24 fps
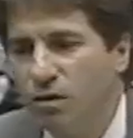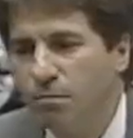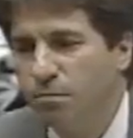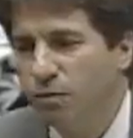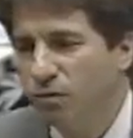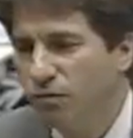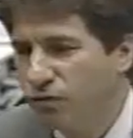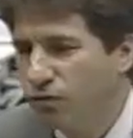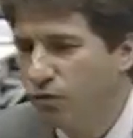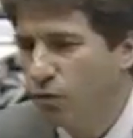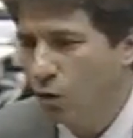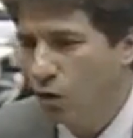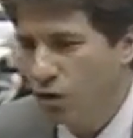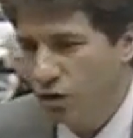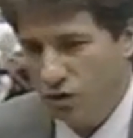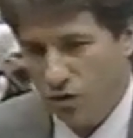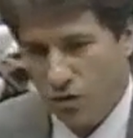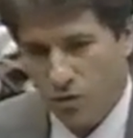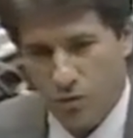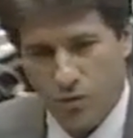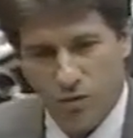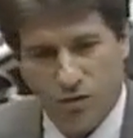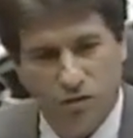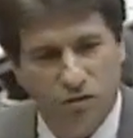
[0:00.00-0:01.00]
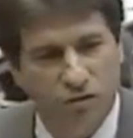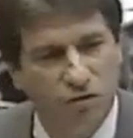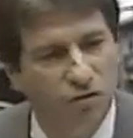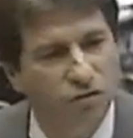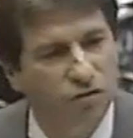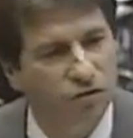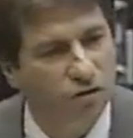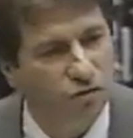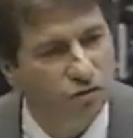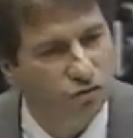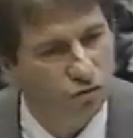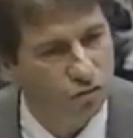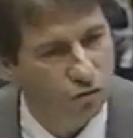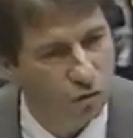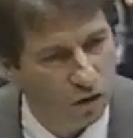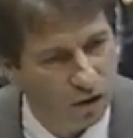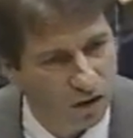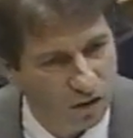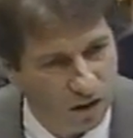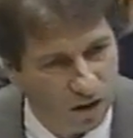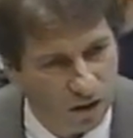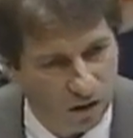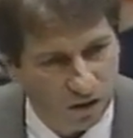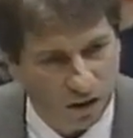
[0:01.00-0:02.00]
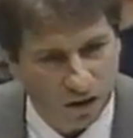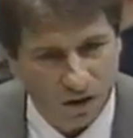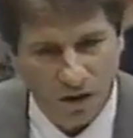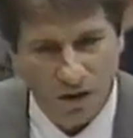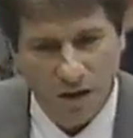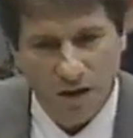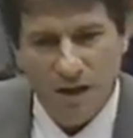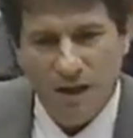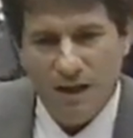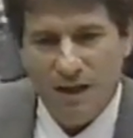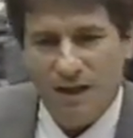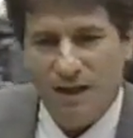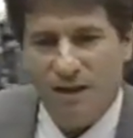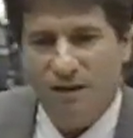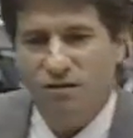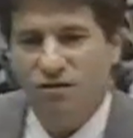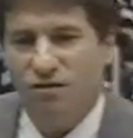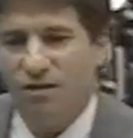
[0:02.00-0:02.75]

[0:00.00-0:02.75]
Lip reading: before you, this is extraordinary, is